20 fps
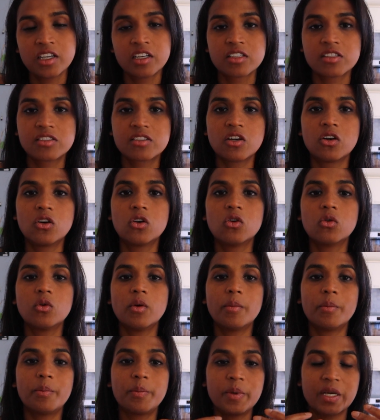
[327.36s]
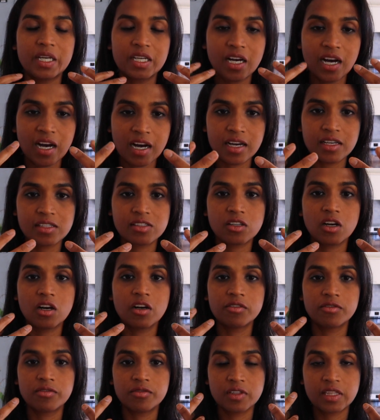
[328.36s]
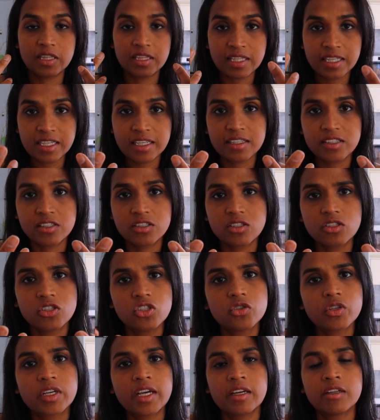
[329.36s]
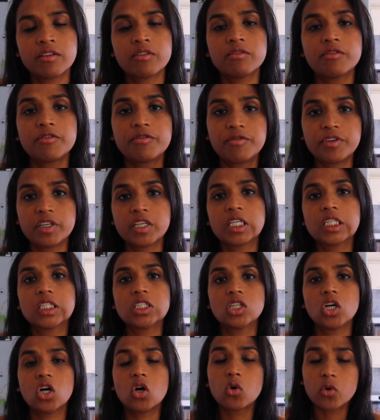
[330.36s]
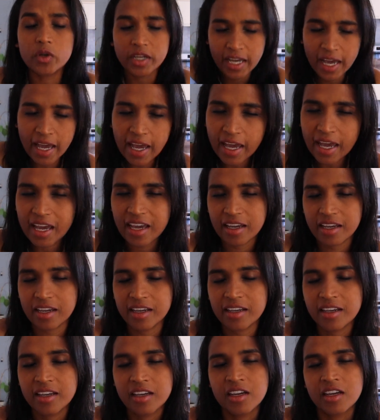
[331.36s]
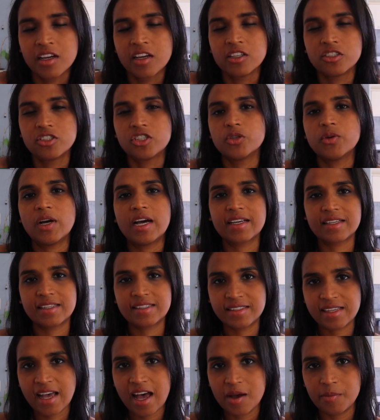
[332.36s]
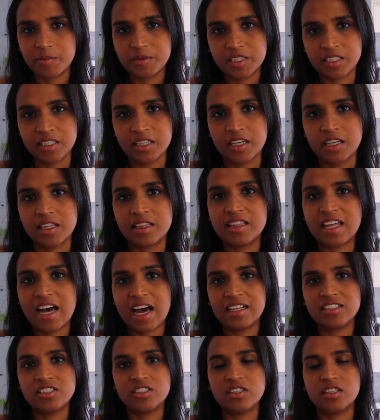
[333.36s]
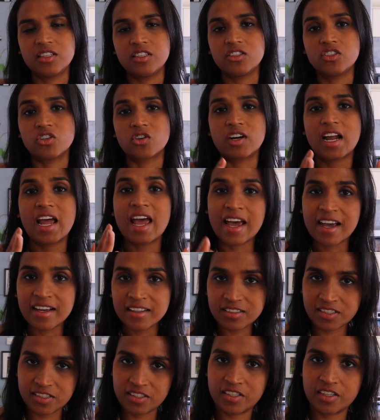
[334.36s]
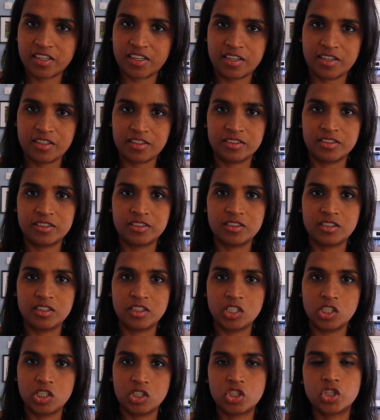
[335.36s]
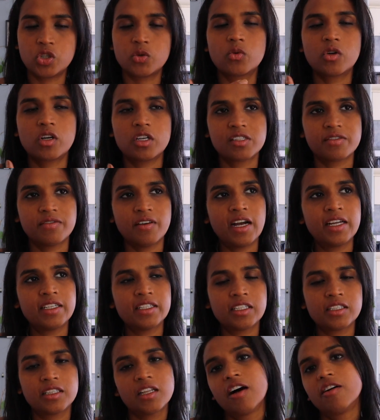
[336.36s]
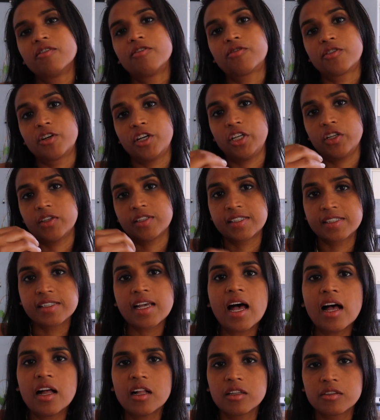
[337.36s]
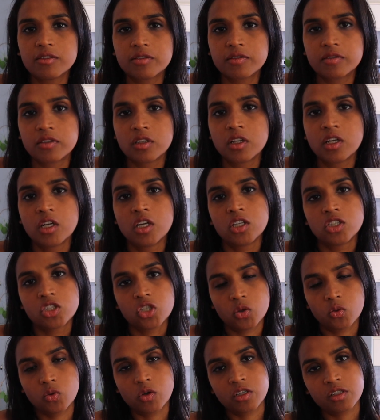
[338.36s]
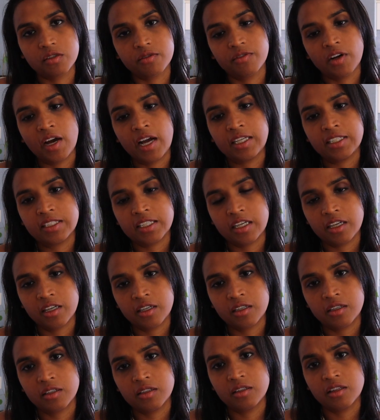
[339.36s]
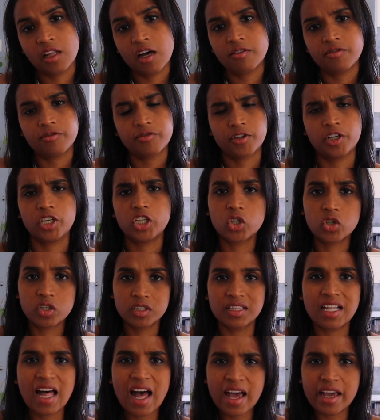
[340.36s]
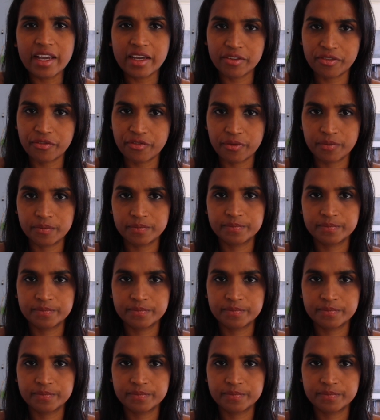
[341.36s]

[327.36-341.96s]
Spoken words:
So because of this, you can feel okay to accept that your answer towards finding love for yourself, towards finding love for your life,